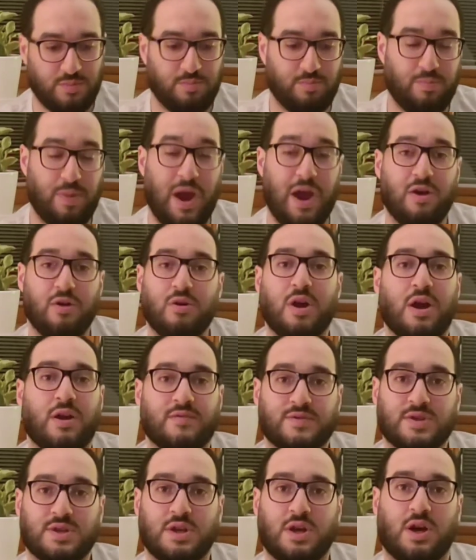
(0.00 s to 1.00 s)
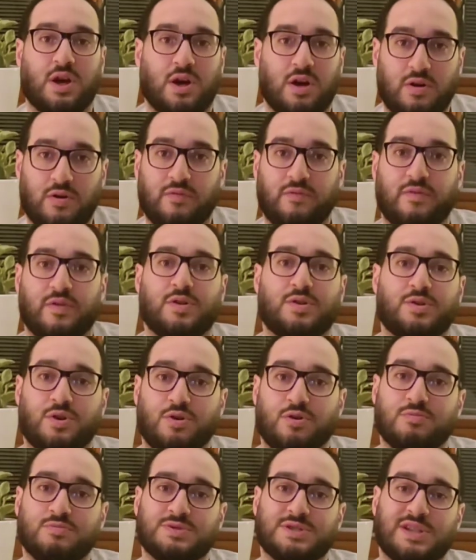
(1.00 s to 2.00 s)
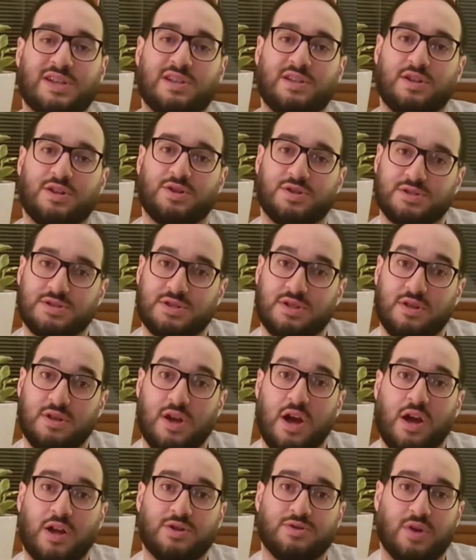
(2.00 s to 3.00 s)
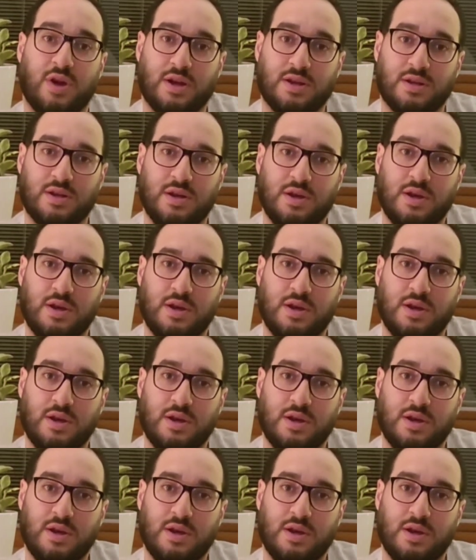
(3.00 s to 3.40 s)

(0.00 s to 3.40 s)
paragraphs of terms and conditions to the contract